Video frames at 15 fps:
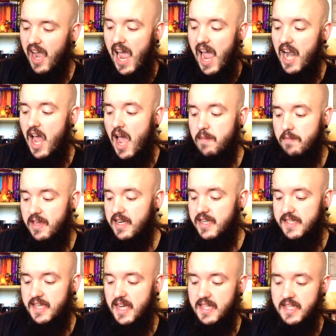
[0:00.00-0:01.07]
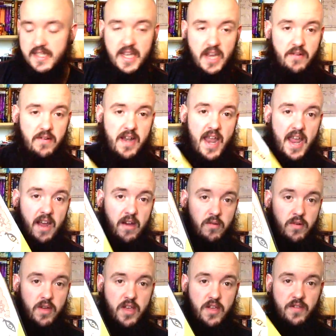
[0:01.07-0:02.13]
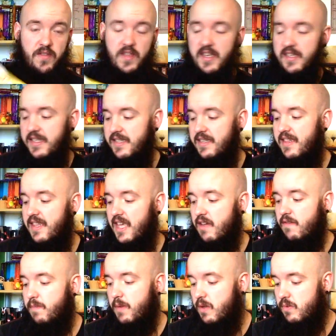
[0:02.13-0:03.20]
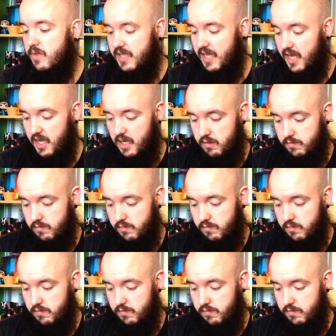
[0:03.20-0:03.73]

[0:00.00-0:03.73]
And I'm going to say this here and now. This is a thing of beauty.